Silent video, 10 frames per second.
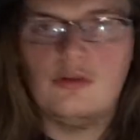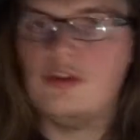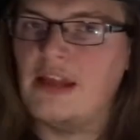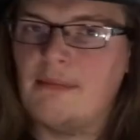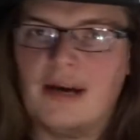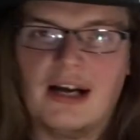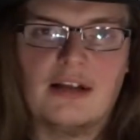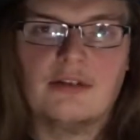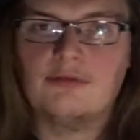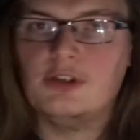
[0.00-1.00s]
they might
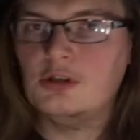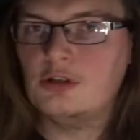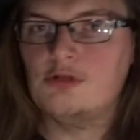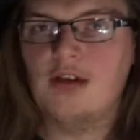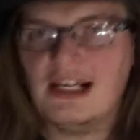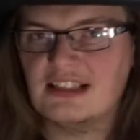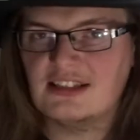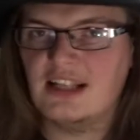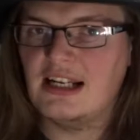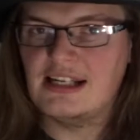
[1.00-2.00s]
have used the dragons
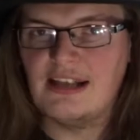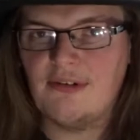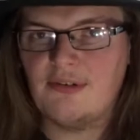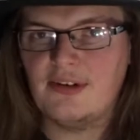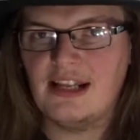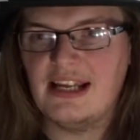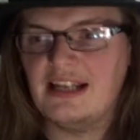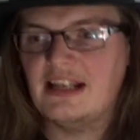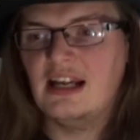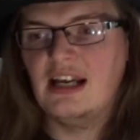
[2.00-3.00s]
slightly
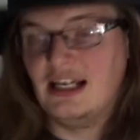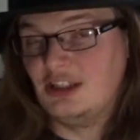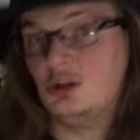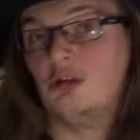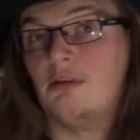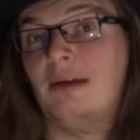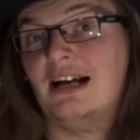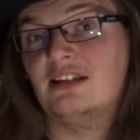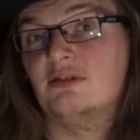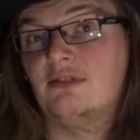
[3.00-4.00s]
differently. Jorah
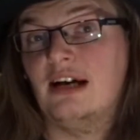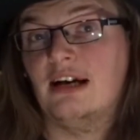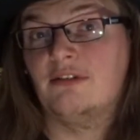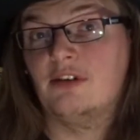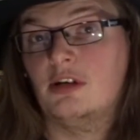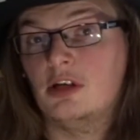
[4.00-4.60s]
might have survived.